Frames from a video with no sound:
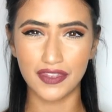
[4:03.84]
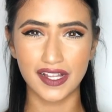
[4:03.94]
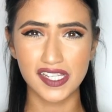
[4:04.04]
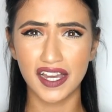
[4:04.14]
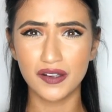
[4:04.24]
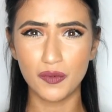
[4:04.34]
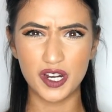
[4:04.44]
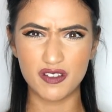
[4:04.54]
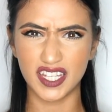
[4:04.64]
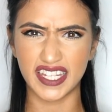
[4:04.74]
that's kind of where
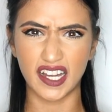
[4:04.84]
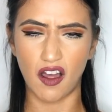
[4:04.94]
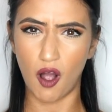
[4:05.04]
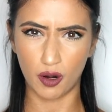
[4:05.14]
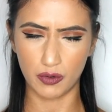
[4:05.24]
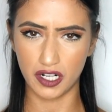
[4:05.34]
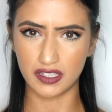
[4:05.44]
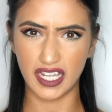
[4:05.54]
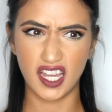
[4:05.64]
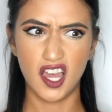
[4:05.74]
you get that awkward,
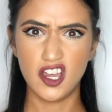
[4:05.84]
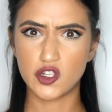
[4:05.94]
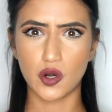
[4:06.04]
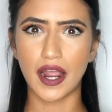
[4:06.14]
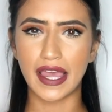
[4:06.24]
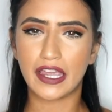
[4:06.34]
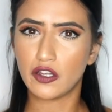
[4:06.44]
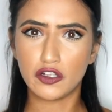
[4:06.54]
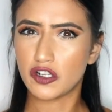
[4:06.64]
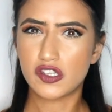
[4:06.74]
like,
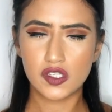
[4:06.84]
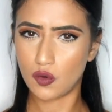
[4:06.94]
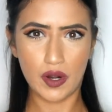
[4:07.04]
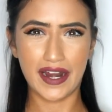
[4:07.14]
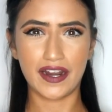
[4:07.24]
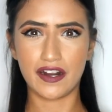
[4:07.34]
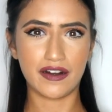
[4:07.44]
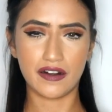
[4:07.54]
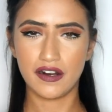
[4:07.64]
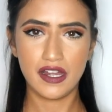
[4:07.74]
triangular,
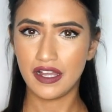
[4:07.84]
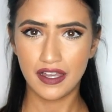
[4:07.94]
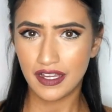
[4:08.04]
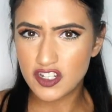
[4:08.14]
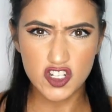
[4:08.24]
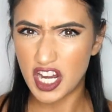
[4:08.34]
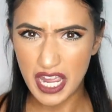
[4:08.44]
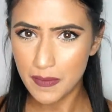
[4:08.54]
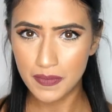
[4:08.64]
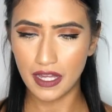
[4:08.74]
square
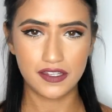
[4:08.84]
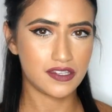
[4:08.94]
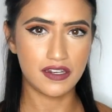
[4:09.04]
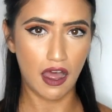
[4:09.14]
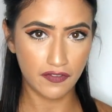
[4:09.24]
shape that's not